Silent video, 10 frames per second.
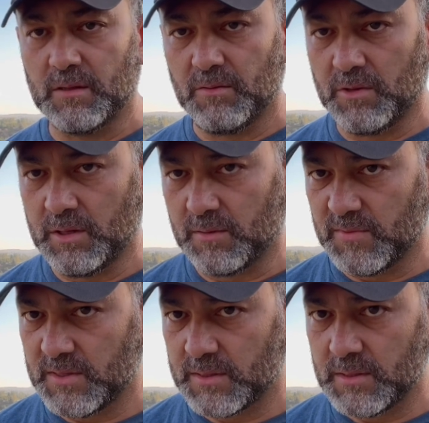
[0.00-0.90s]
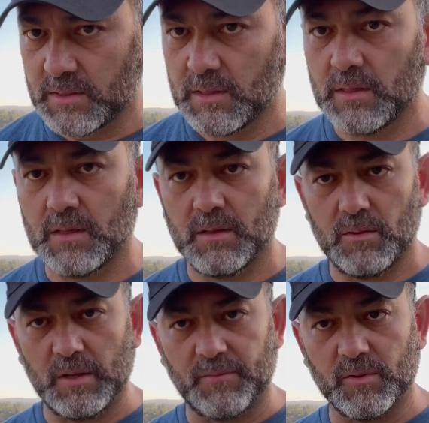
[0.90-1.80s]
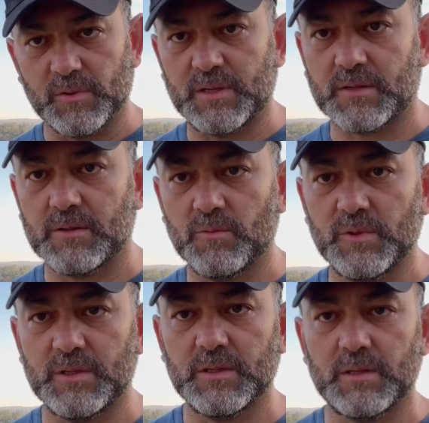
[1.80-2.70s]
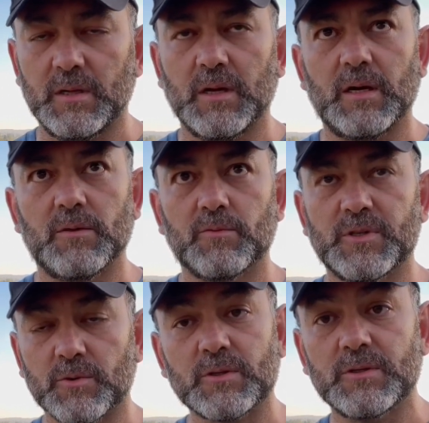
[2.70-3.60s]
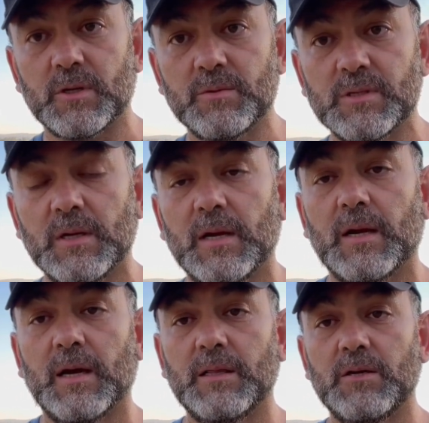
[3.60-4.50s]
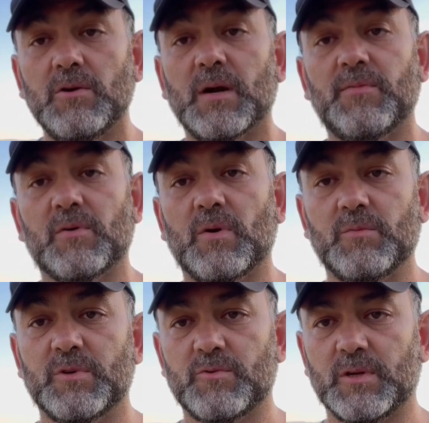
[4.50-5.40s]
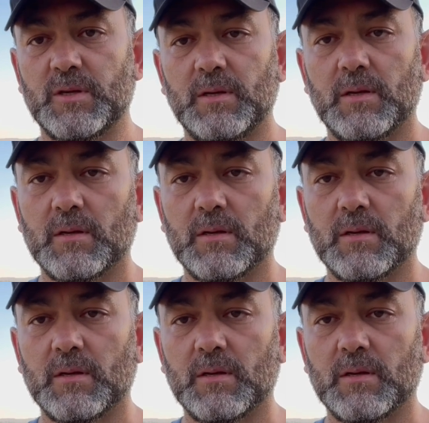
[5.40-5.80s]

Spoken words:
You need the visas, you have the restricted zones, and then you have the non-restricted.